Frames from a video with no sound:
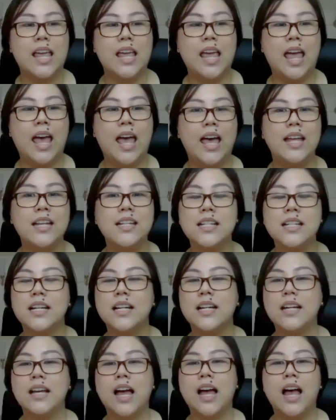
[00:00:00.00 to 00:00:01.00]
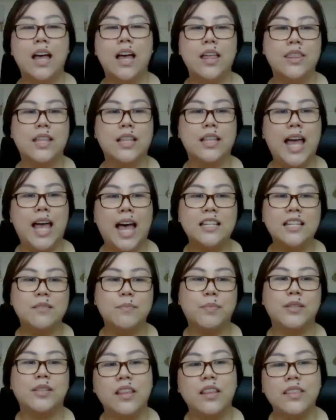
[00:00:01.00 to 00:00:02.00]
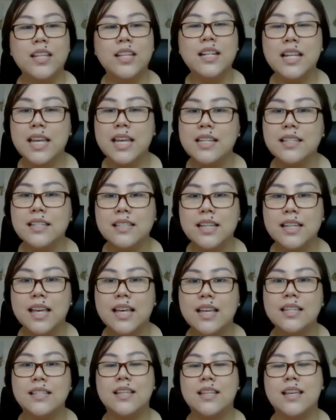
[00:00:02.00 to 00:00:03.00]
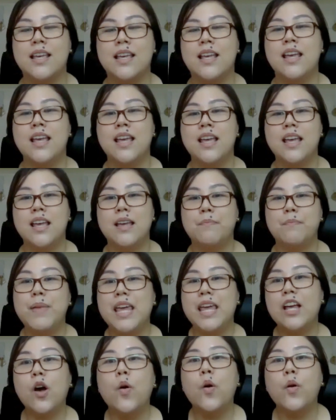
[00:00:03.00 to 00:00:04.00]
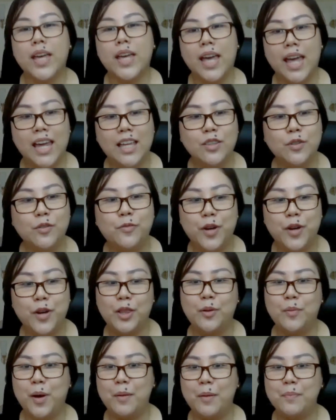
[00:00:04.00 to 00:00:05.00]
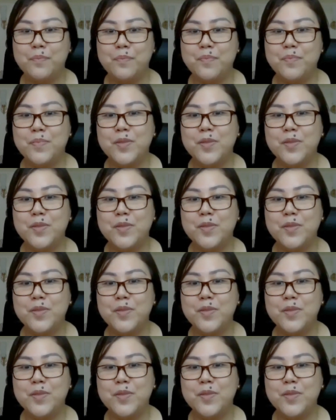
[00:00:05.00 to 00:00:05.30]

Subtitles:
And the last but not the least is being okay to follow up.